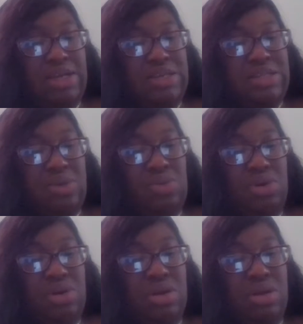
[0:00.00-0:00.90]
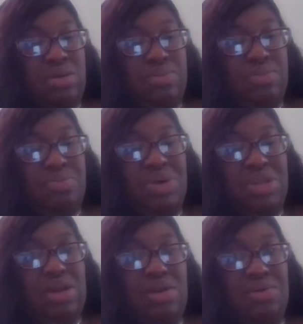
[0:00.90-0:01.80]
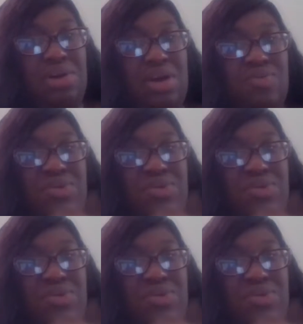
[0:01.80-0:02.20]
just didn't want to put that on there